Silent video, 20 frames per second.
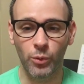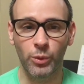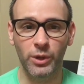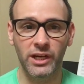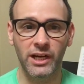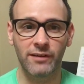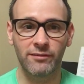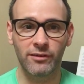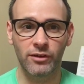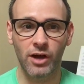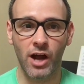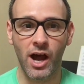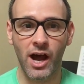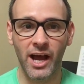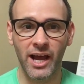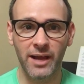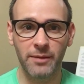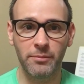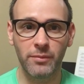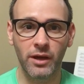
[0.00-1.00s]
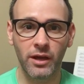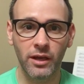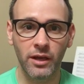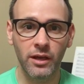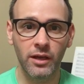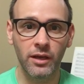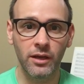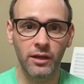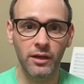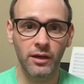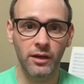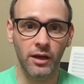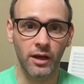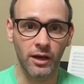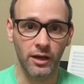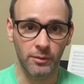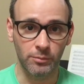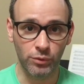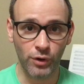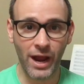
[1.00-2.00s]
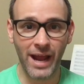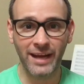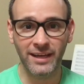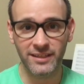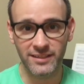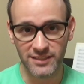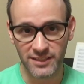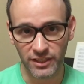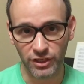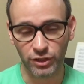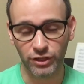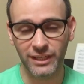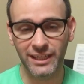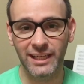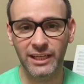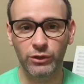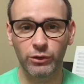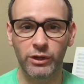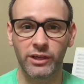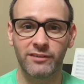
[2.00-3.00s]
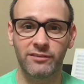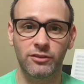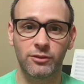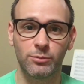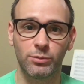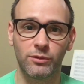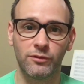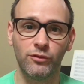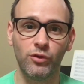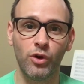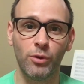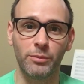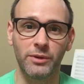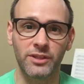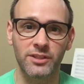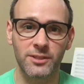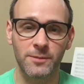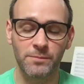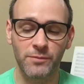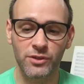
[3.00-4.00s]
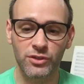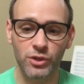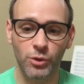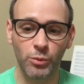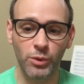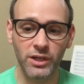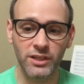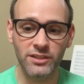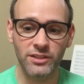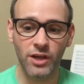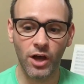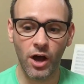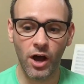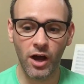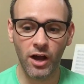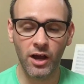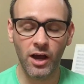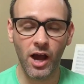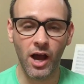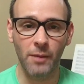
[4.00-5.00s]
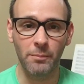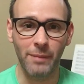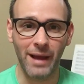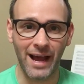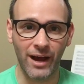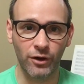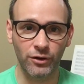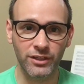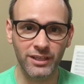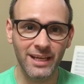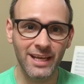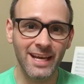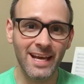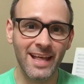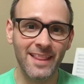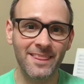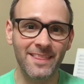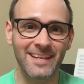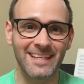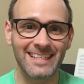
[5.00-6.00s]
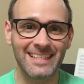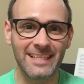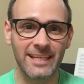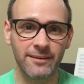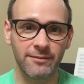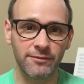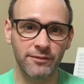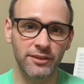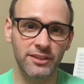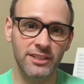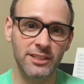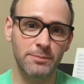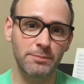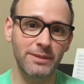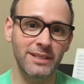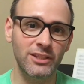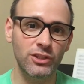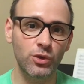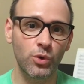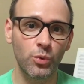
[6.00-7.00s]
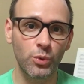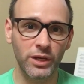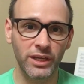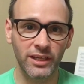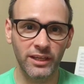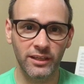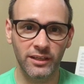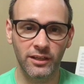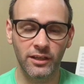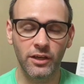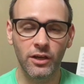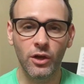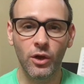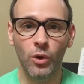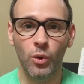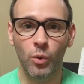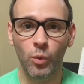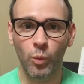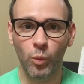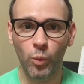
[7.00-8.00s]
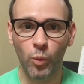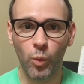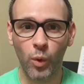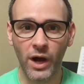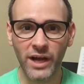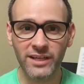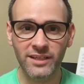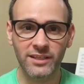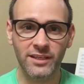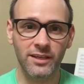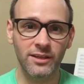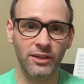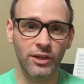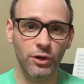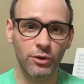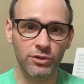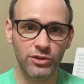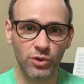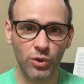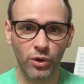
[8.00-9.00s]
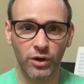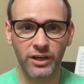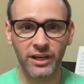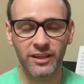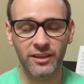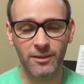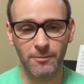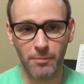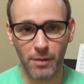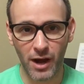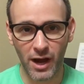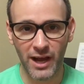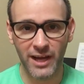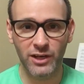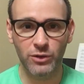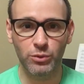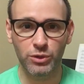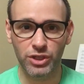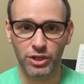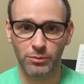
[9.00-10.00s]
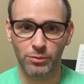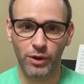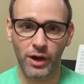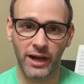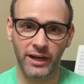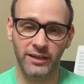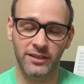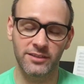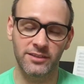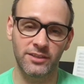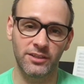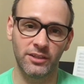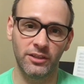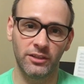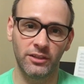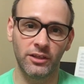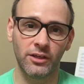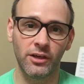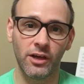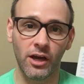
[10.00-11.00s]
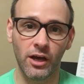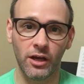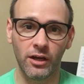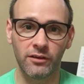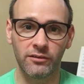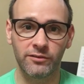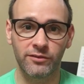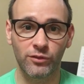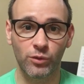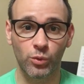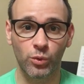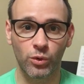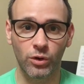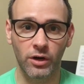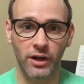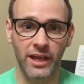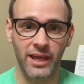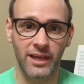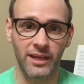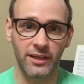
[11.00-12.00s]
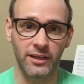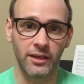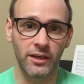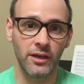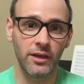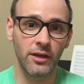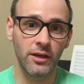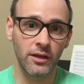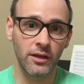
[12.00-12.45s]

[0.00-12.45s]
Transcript: whenever I'm practicing or getting ready for performance. So I want to talk about the difference between what goes on in the mind when you're practicing for a